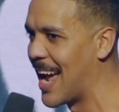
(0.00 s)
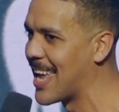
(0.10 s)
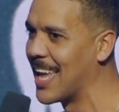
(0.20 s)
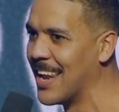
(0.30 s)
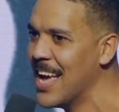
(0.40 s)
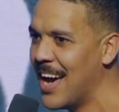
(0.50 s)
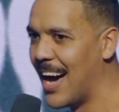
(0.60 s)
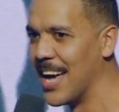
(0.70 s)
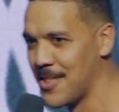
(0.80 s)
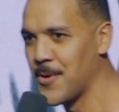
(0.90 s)
can
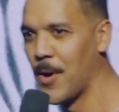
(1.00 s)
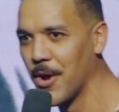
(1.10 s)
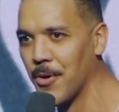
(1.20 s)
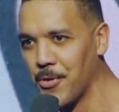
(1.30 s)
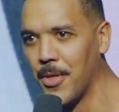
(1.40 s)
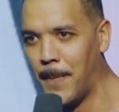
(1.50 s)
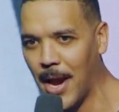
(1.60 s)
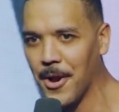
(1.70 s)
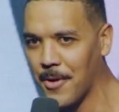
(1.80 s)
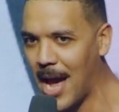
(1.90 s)
struggle through the
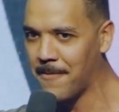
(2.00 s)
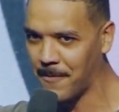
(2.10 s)
paragraph.